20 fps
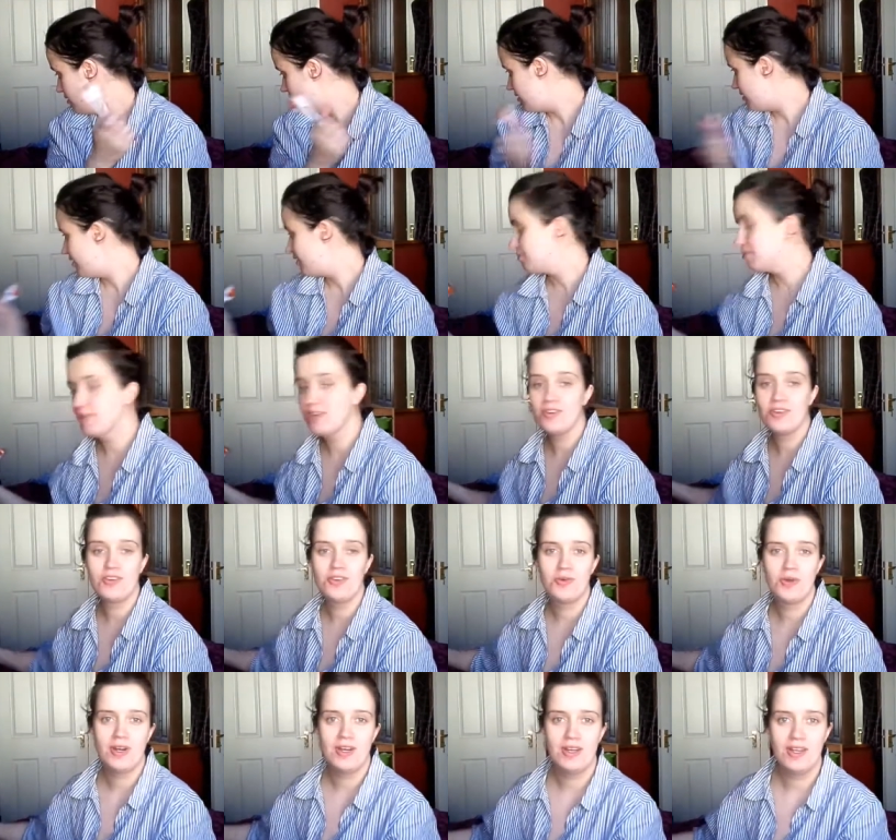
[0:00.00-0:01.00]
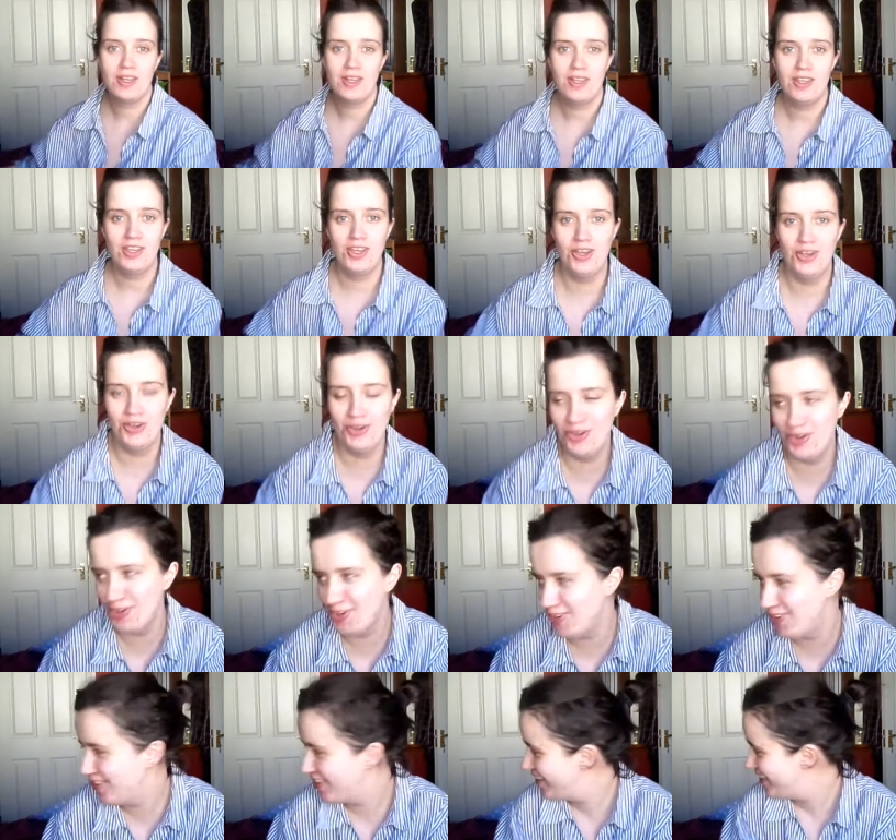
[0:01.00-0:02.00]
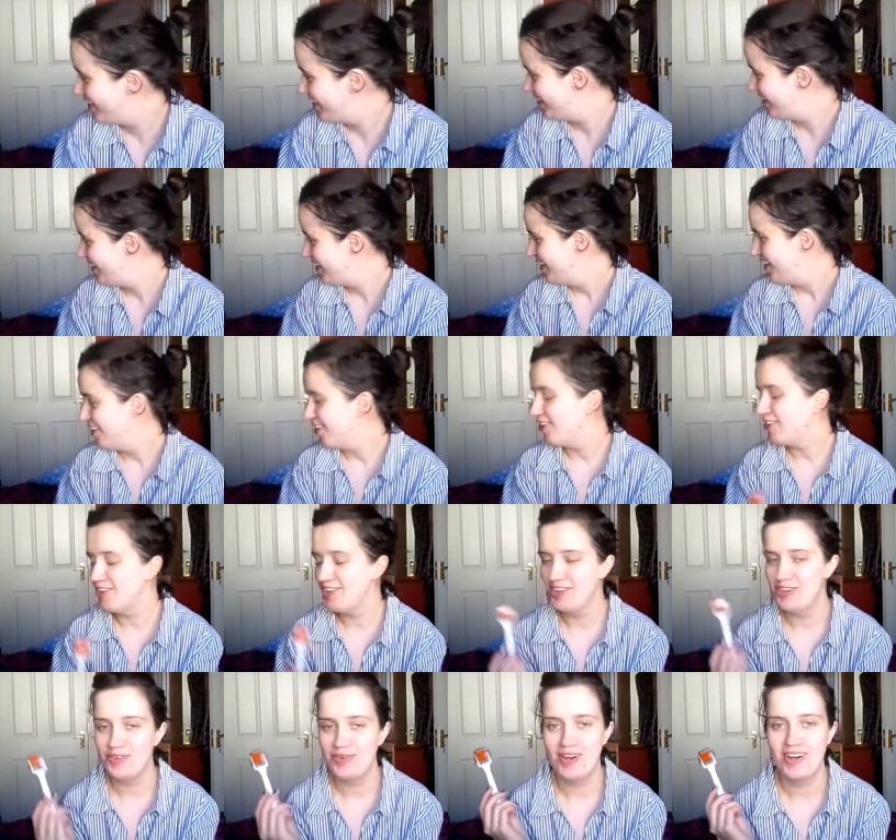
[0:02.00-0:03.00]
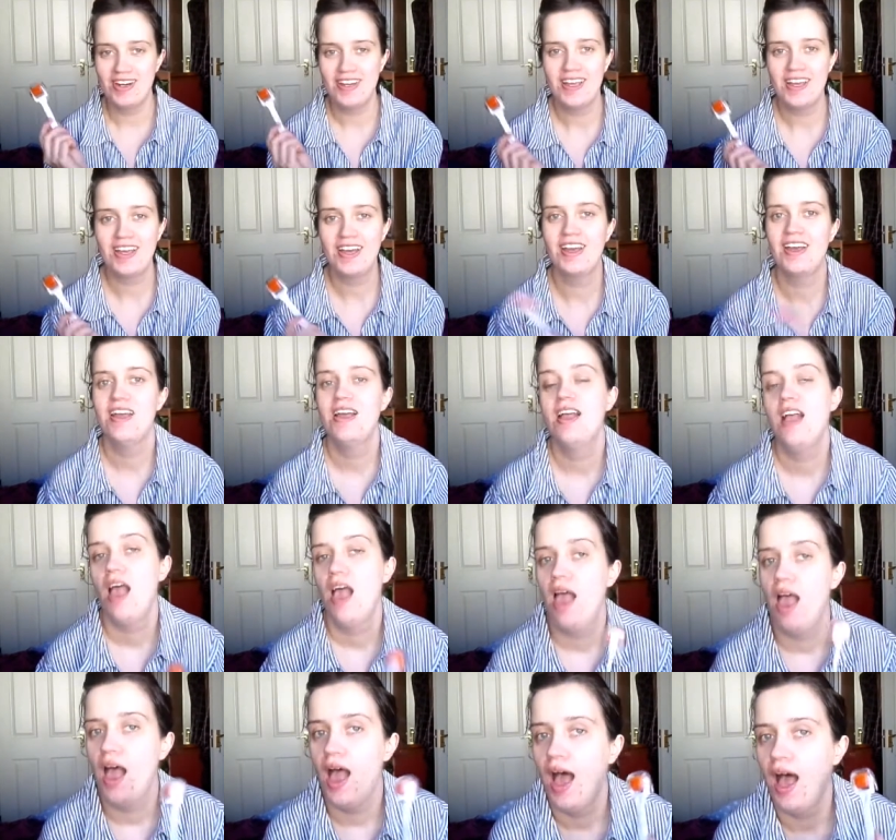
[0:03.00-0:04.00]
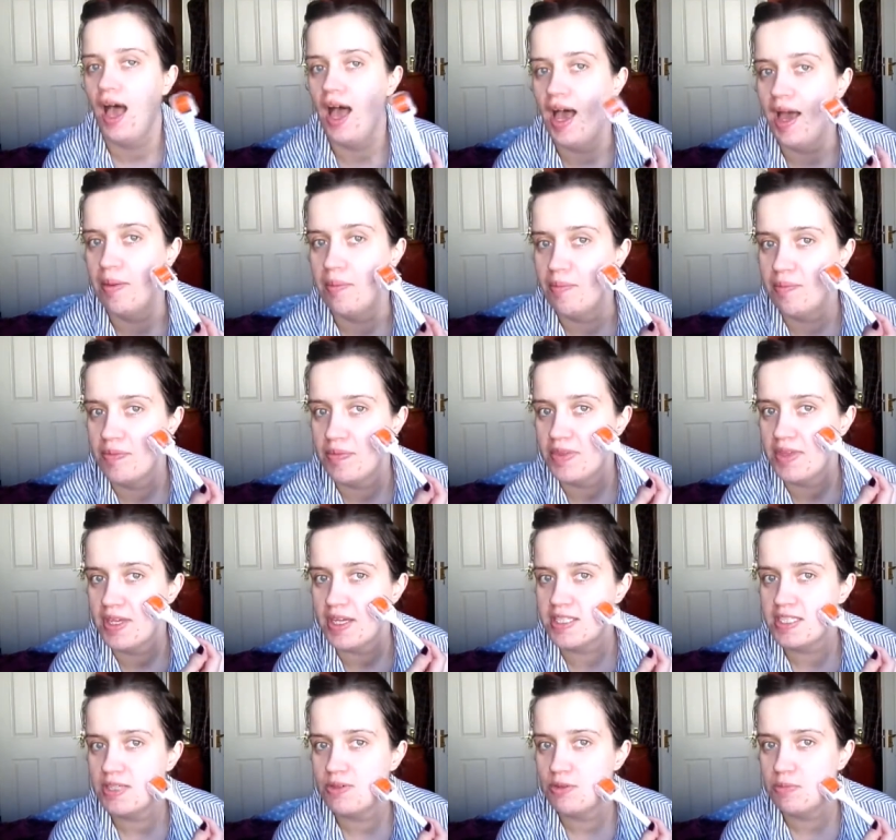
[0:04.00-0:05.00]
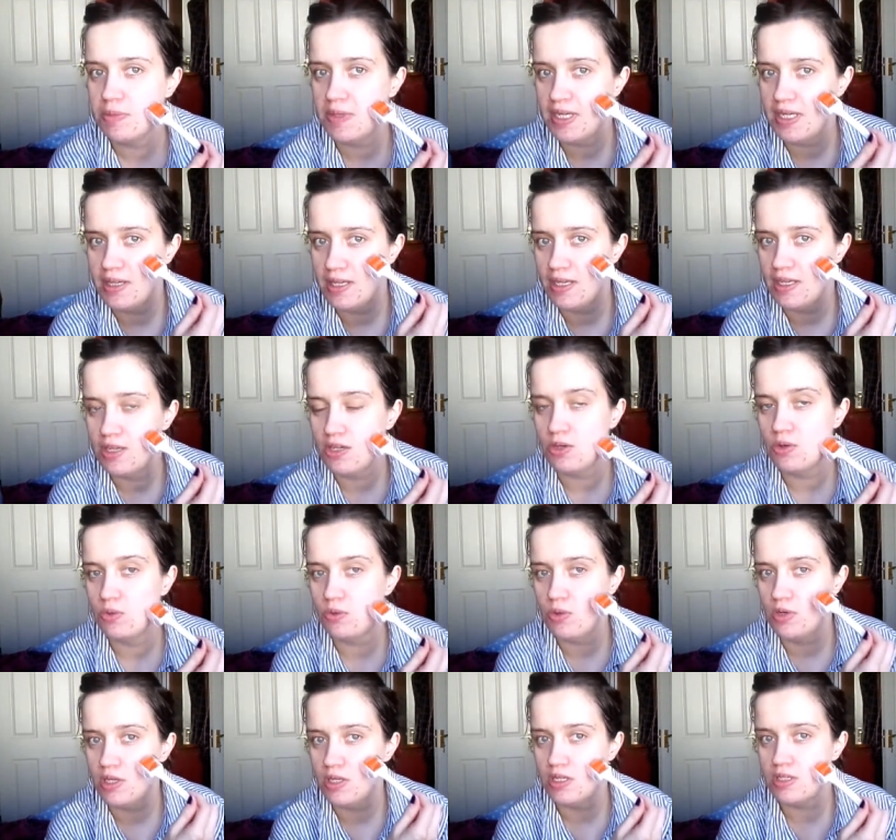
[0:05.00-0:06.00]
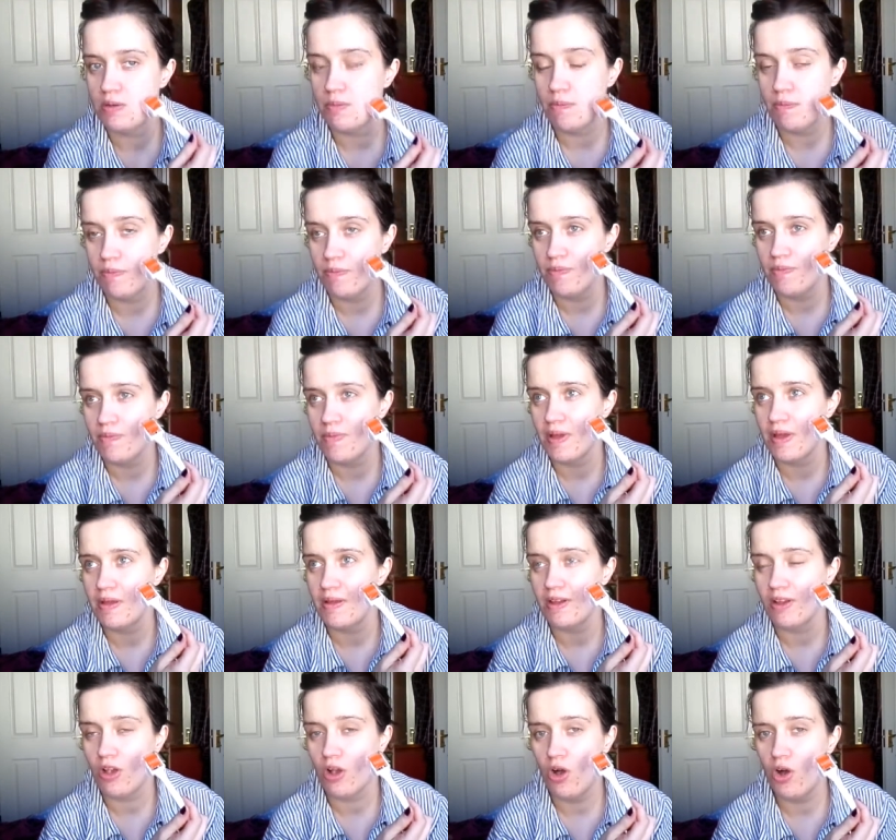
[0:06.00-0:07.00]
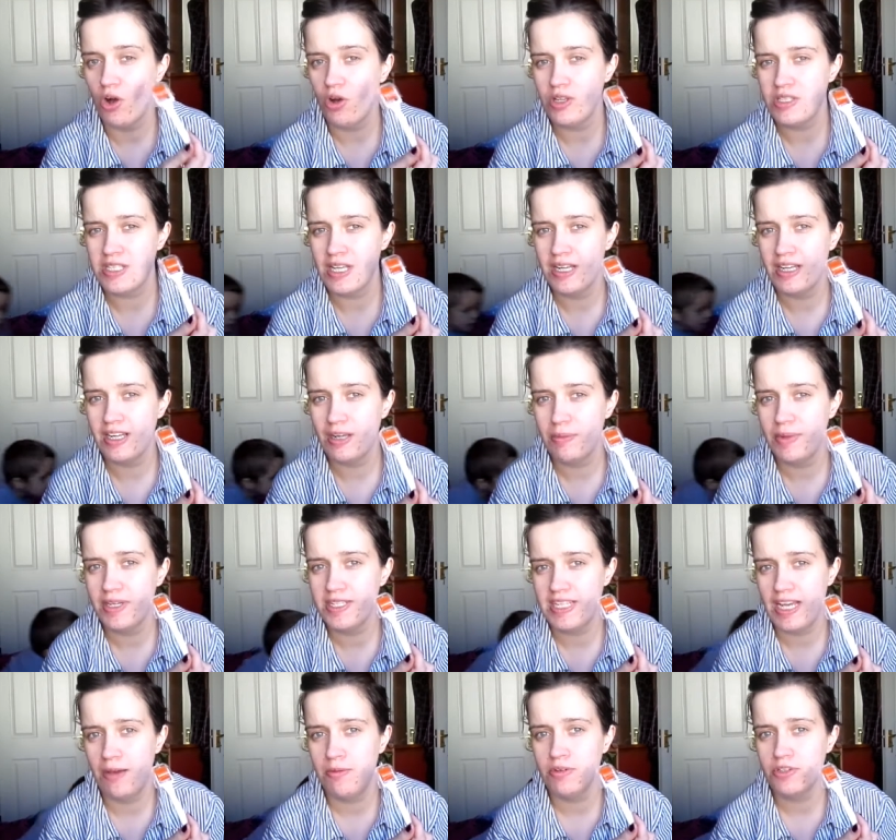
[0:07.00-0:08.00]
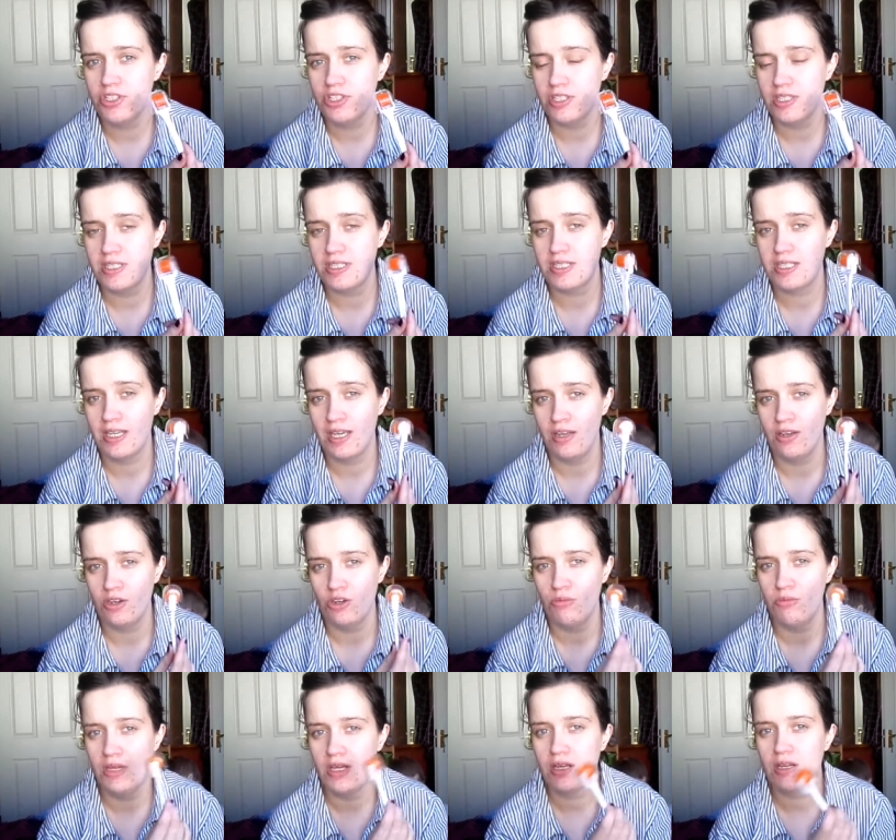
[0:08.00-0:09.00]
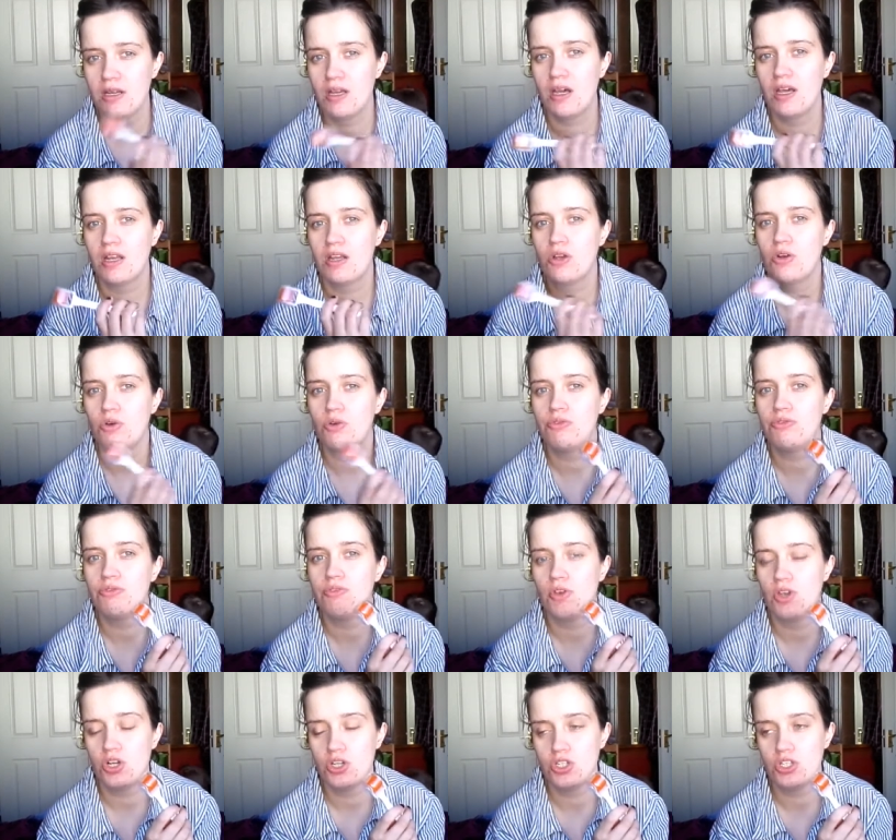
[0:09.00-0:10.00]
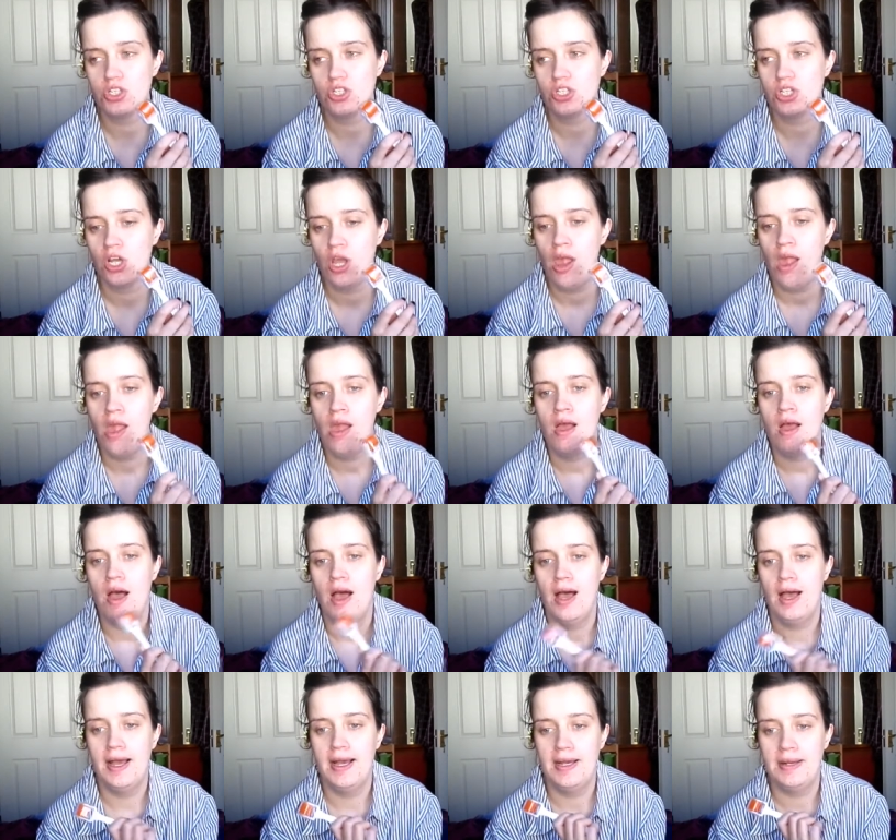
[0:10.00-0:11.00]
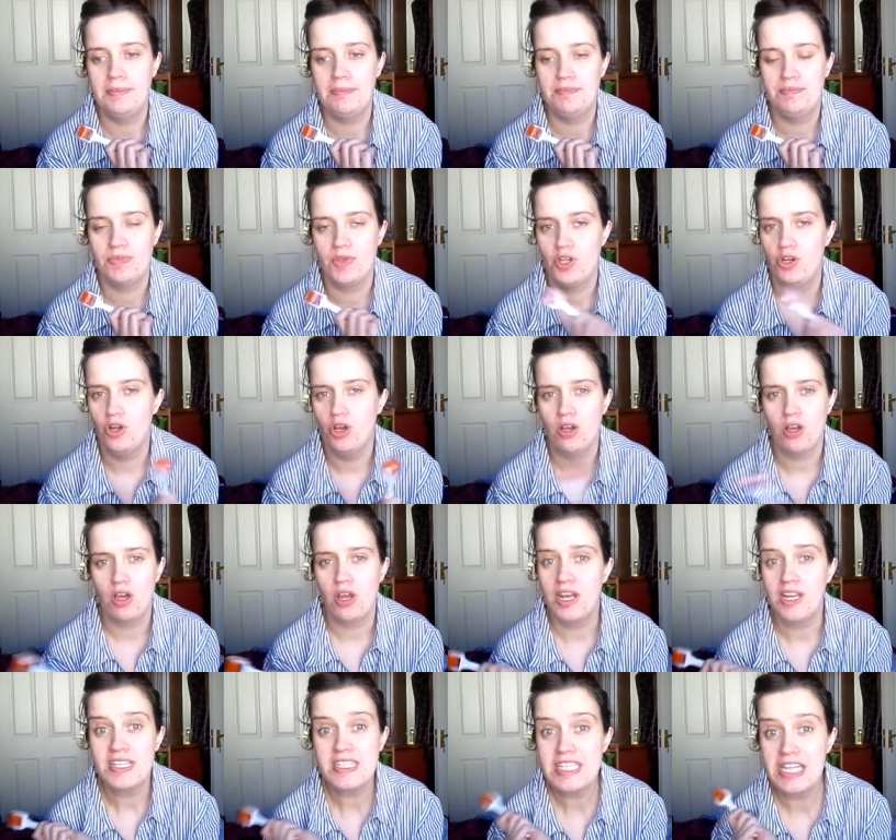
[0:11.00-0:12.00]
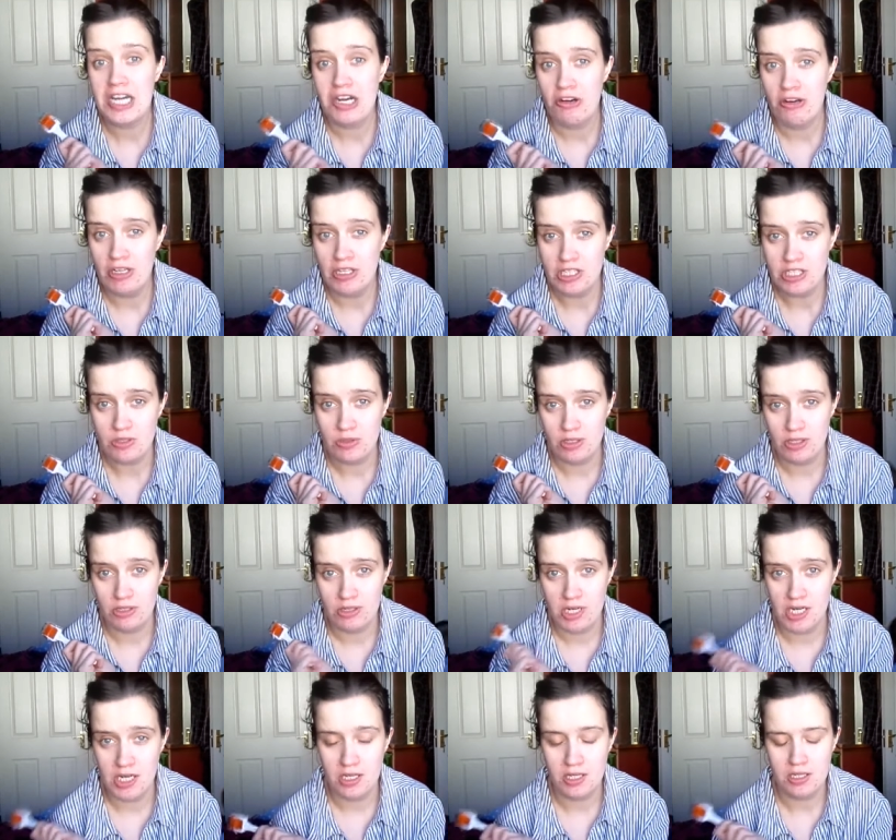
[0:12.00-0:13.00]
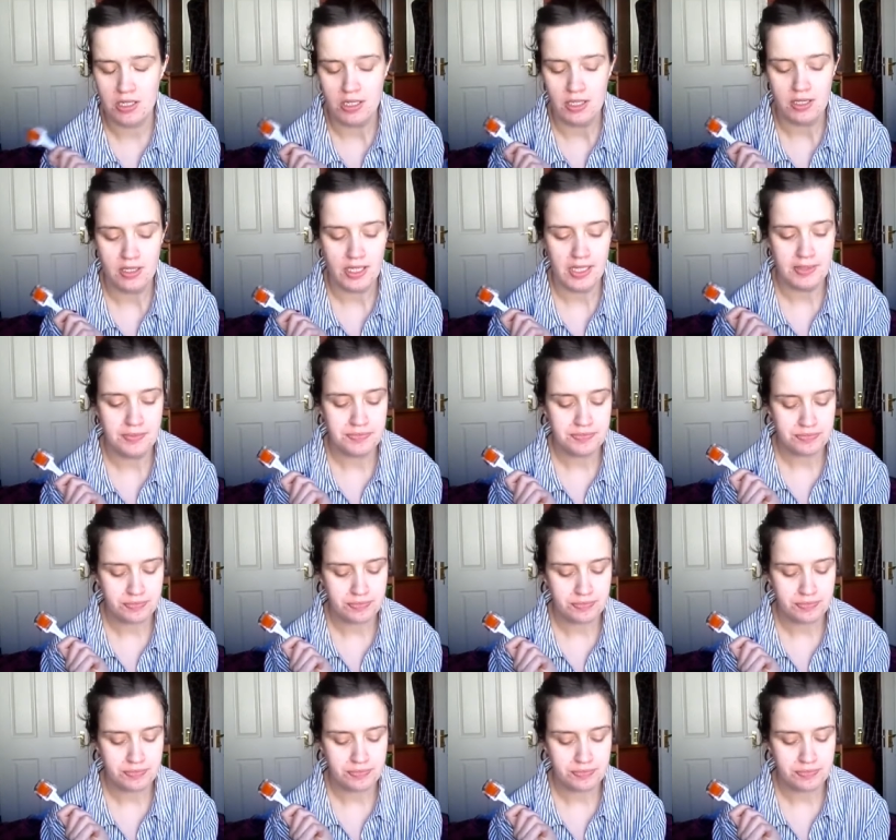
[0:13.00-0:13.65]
They're my underwear. Thank you. Underwear, yeah. The idea would be that you would cause a little bit of damage to the skin. You make it kind of go flushed. You're not going to tear into it or anything like that.